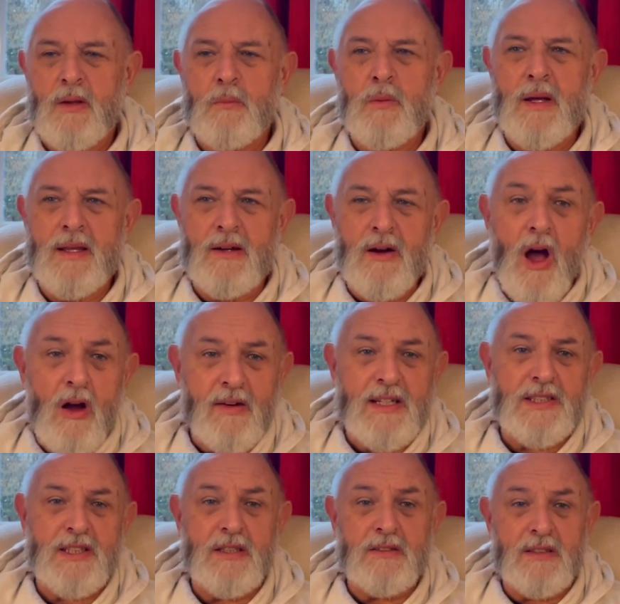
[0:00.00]
where there are
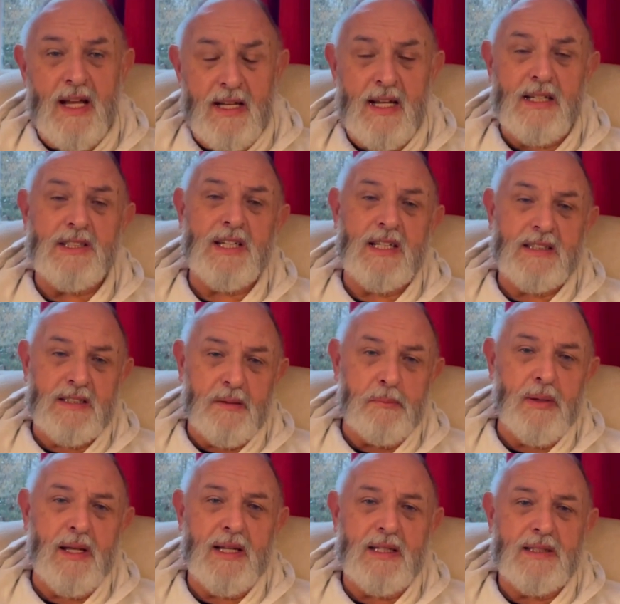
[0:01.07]
issues, the NHS, the
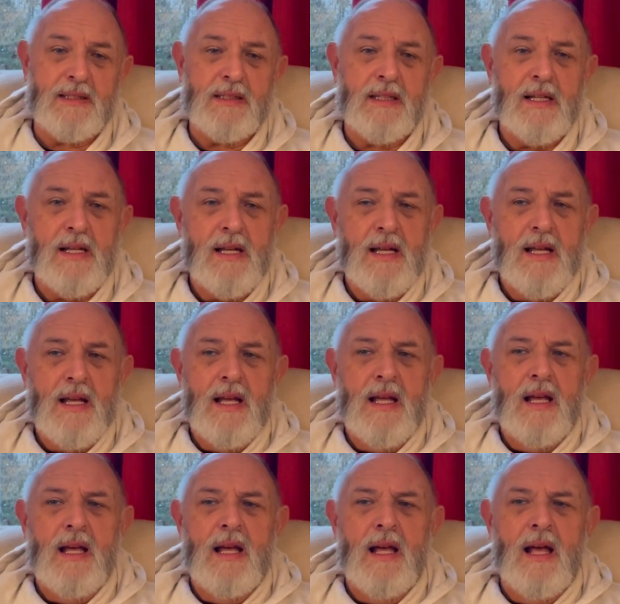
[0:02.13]
police,
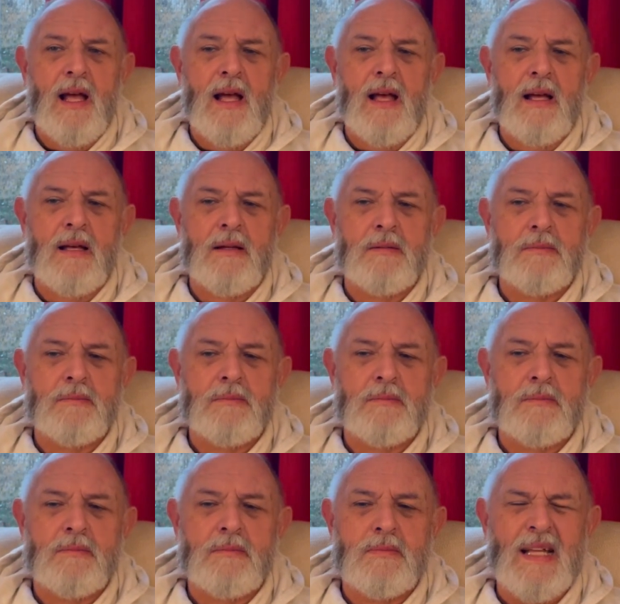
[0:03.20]
that
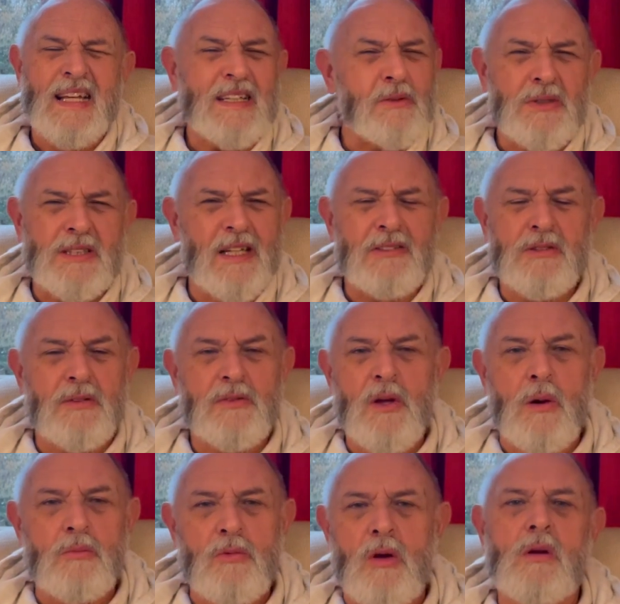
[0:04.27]
all seems to have
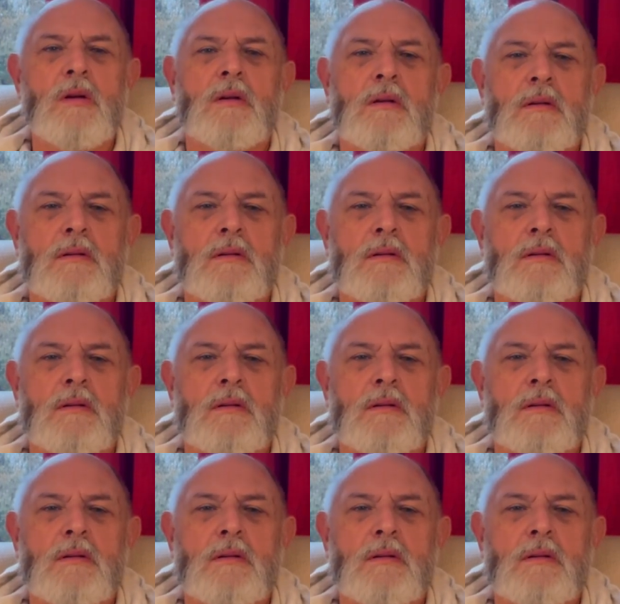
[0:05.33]
gone wrong.